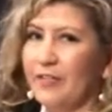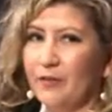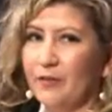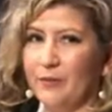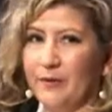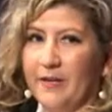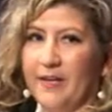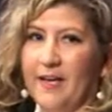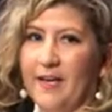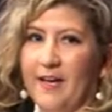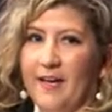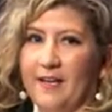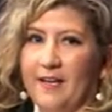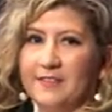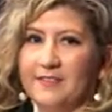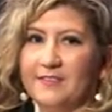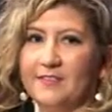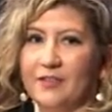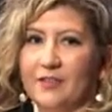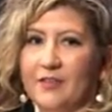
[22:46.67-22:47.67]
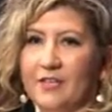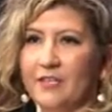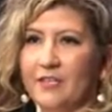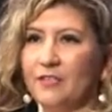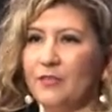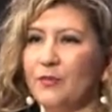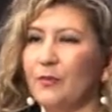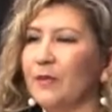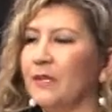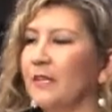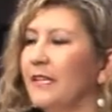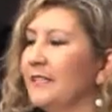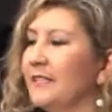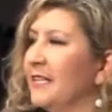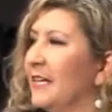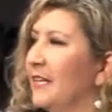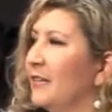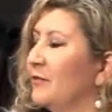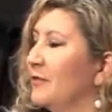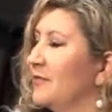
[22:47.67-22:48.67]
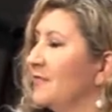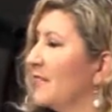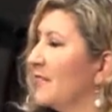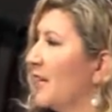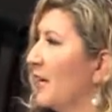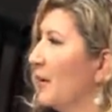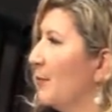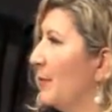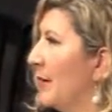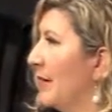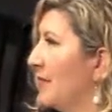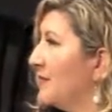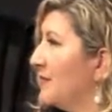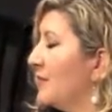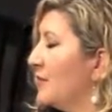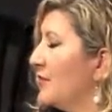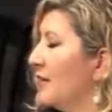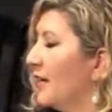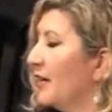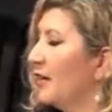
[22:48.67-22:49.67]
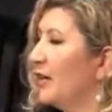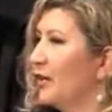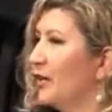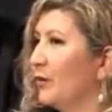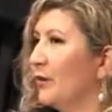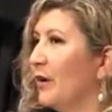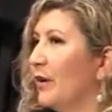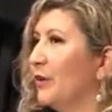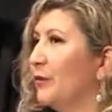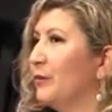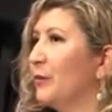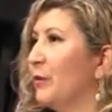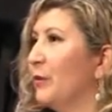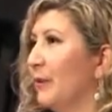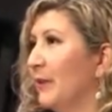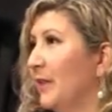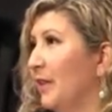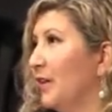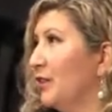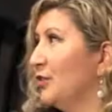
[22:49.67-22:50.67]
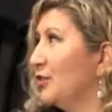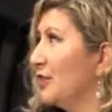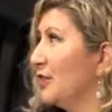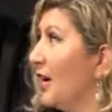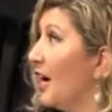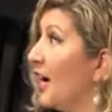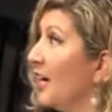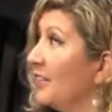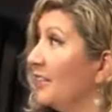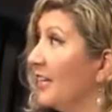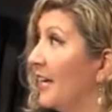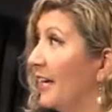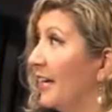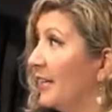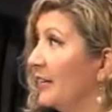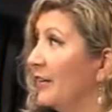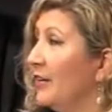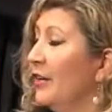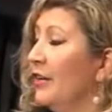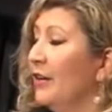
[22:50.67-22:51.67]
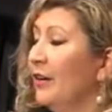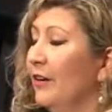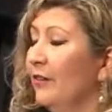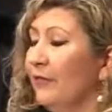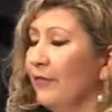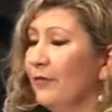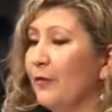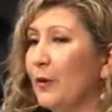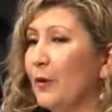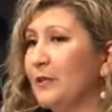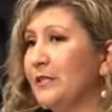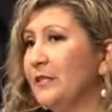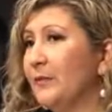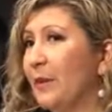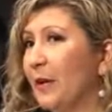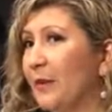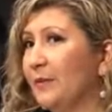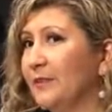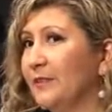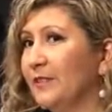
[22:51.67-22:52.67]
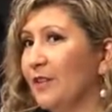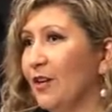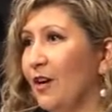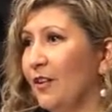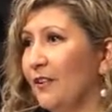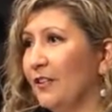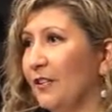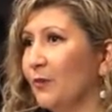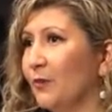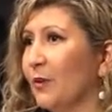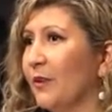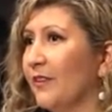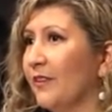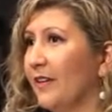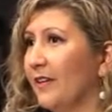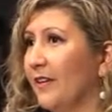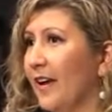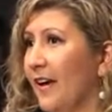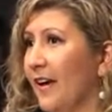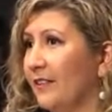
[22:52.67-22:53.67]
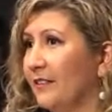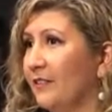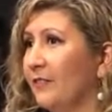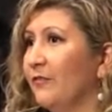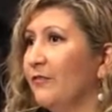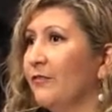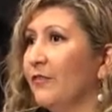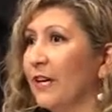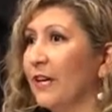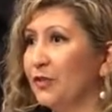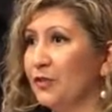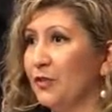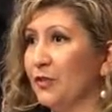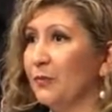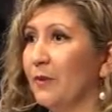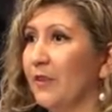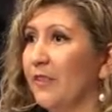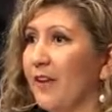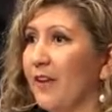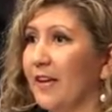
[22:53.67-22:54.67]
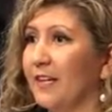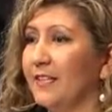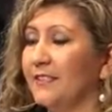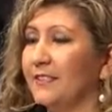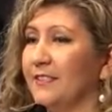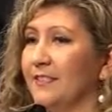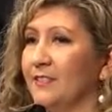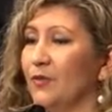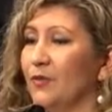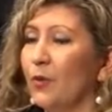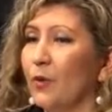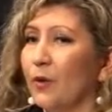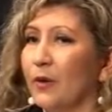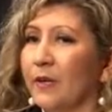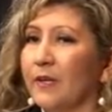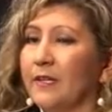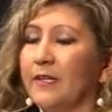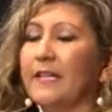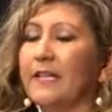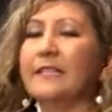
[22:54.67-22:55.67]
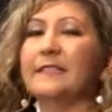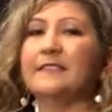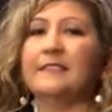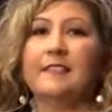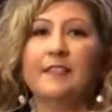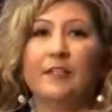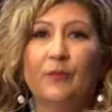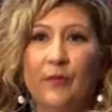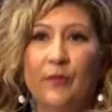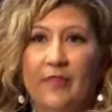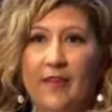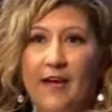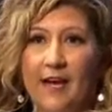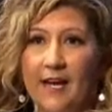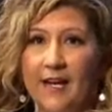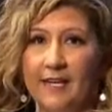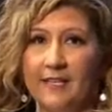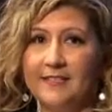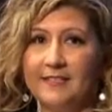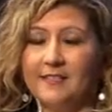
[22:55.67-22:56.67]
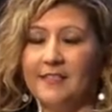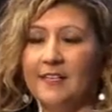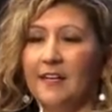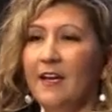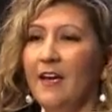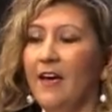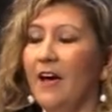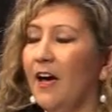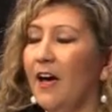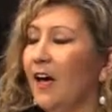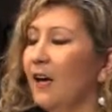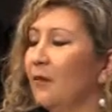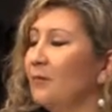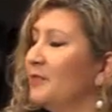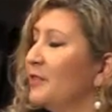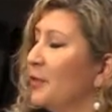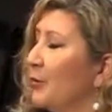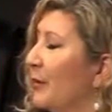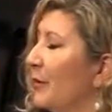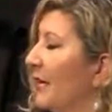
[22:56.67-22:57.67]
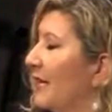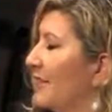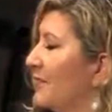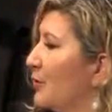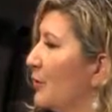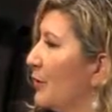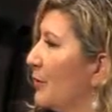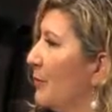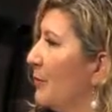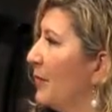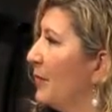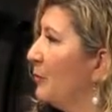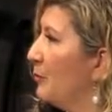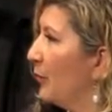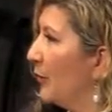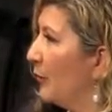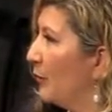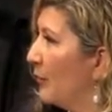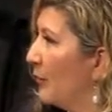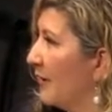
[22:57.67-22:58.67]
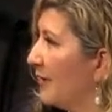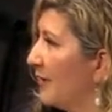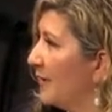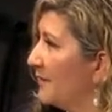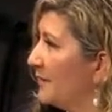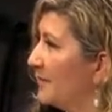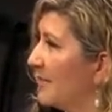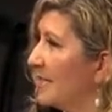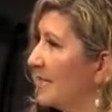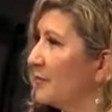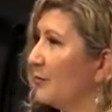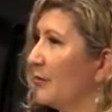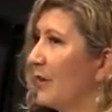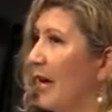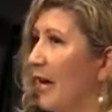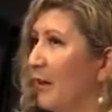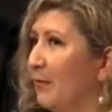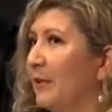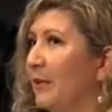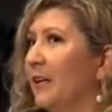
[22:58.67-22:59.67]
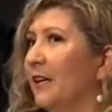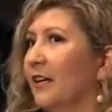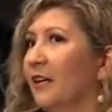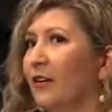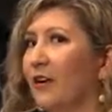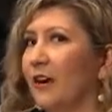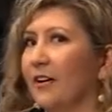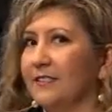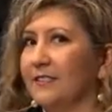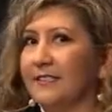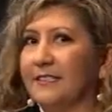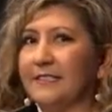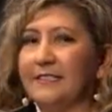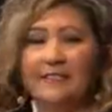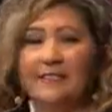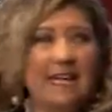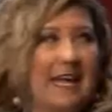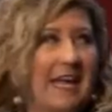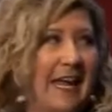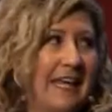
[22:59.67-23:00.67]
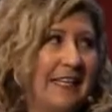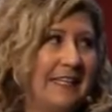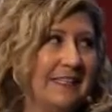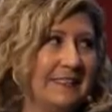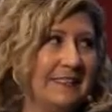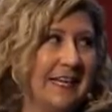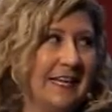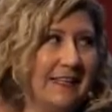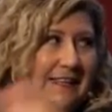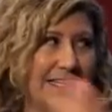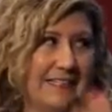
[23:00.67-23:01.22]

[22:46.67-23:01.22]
that we had starting in 2010 was the Campaign to Unite Colorado, where we launched a hotline for folks to be able to call in where they'd had an infraction with ICE or an incident with ICE, so we could sort of pinpoint where these things were happening across the state and take